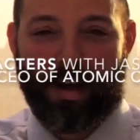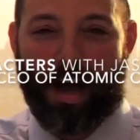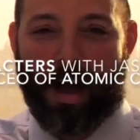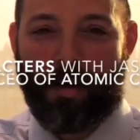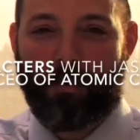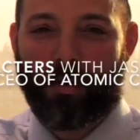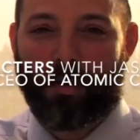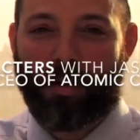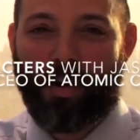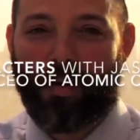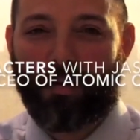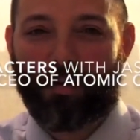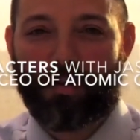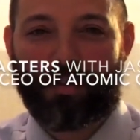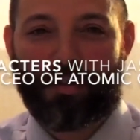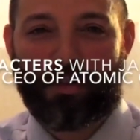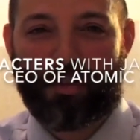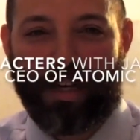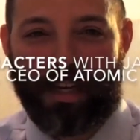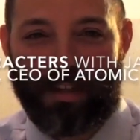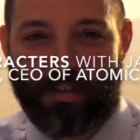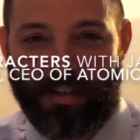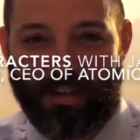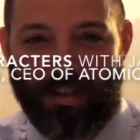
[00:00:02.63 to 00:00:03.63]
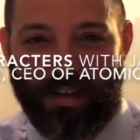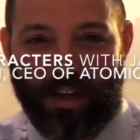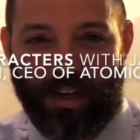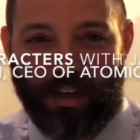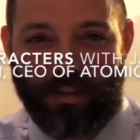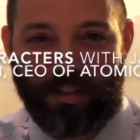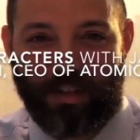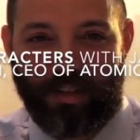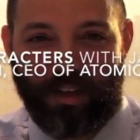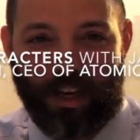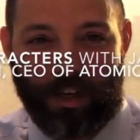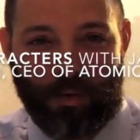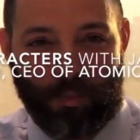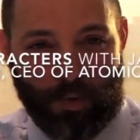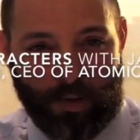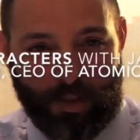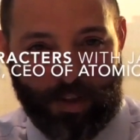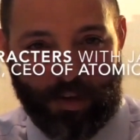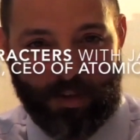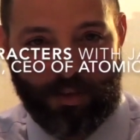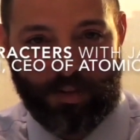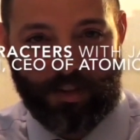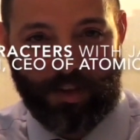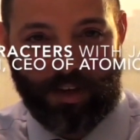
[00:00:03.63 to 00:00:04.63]
I'm your host, Jason Nagi, and
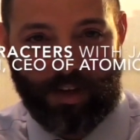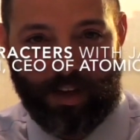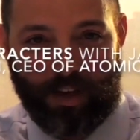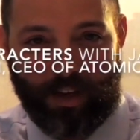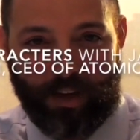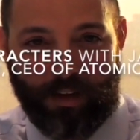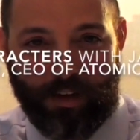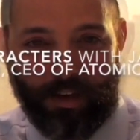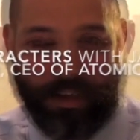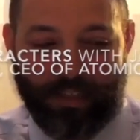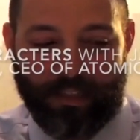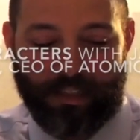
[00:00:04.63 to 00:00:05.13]
with us today